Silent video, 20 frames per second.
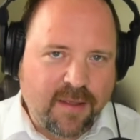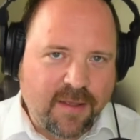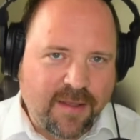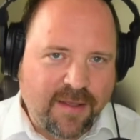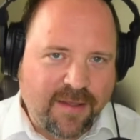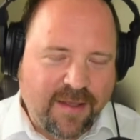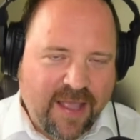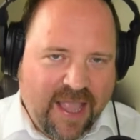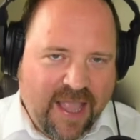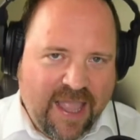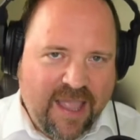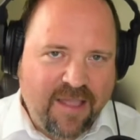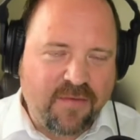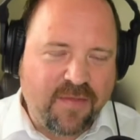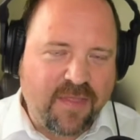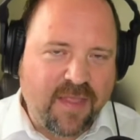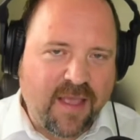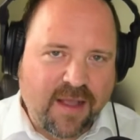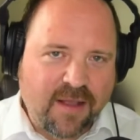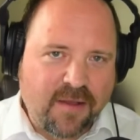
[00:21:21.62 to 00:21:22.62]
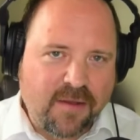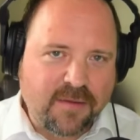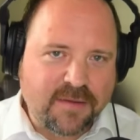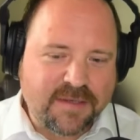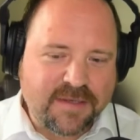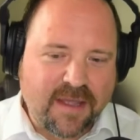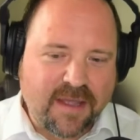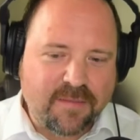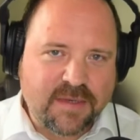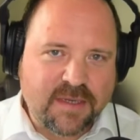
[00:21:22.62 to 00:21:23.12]
even that
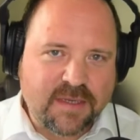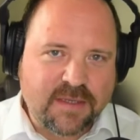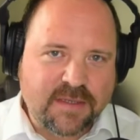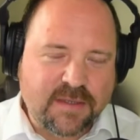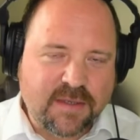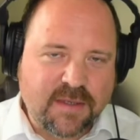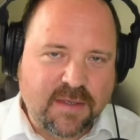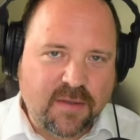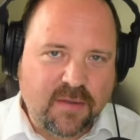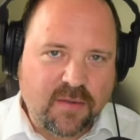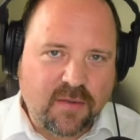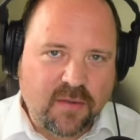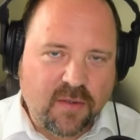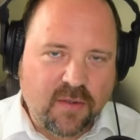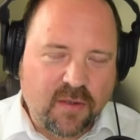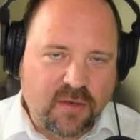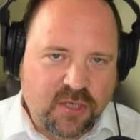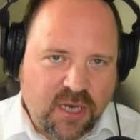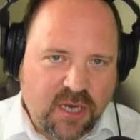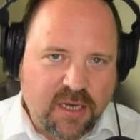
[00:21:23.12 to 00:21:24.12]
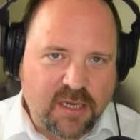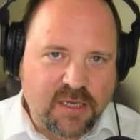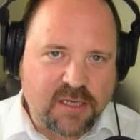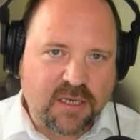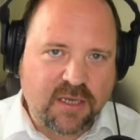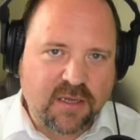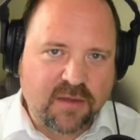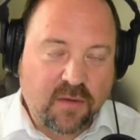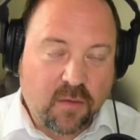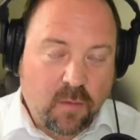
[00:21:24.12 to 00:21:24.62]
concept is
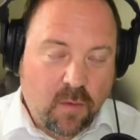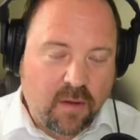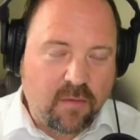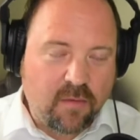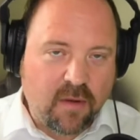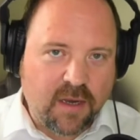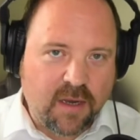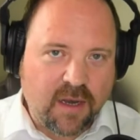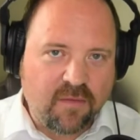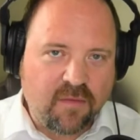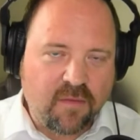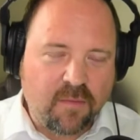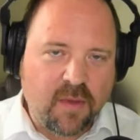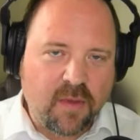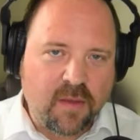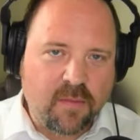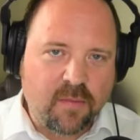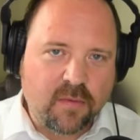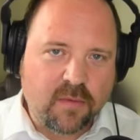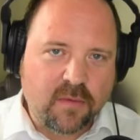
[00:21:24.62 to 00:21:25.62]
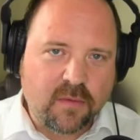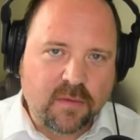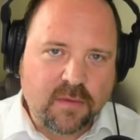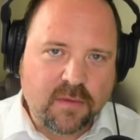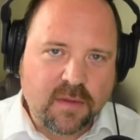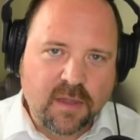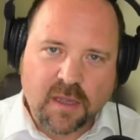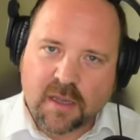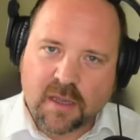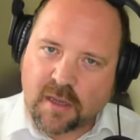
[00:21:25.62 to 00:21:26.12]
challenging, quite rightly, for people.
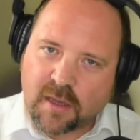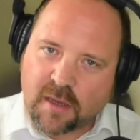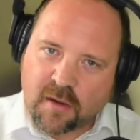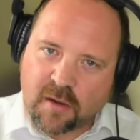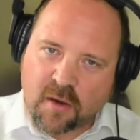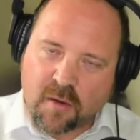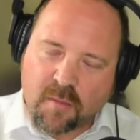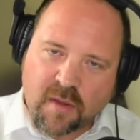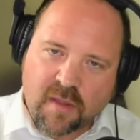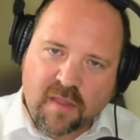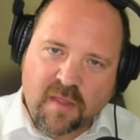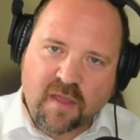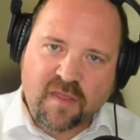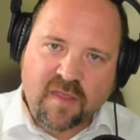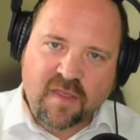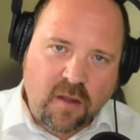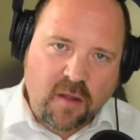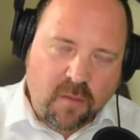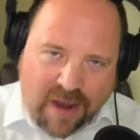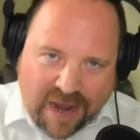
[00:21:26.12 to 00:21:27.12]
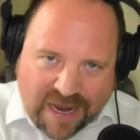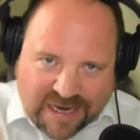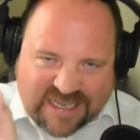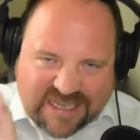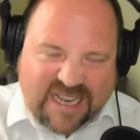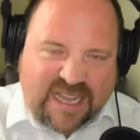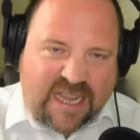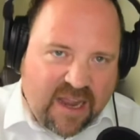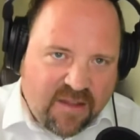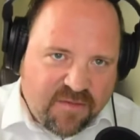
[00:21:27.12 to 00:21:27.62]
You know what I mean? They think, oh, we're actually
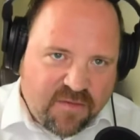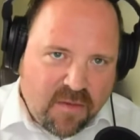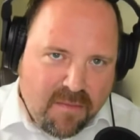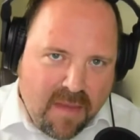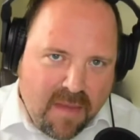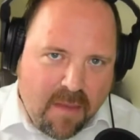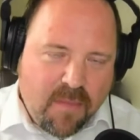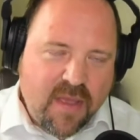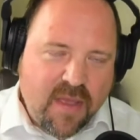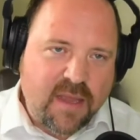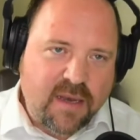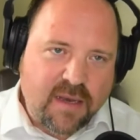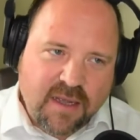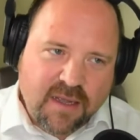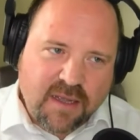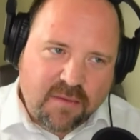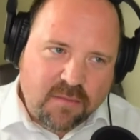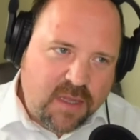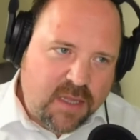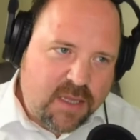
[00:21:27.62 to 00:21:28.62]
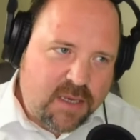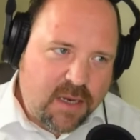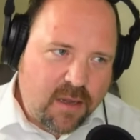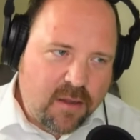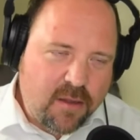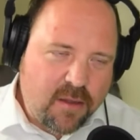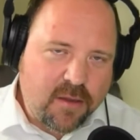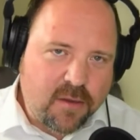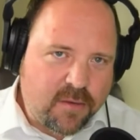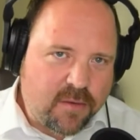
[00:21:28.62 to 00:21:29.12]
going to have to map it. And I go, well, no, you
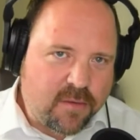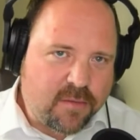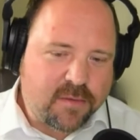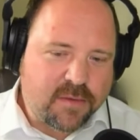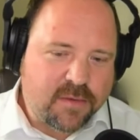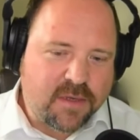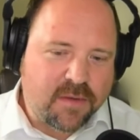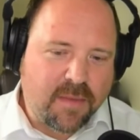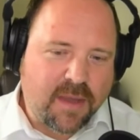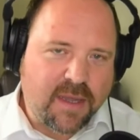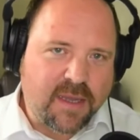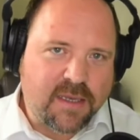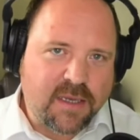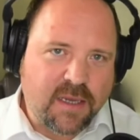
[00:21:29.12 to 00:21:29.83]
could automate it.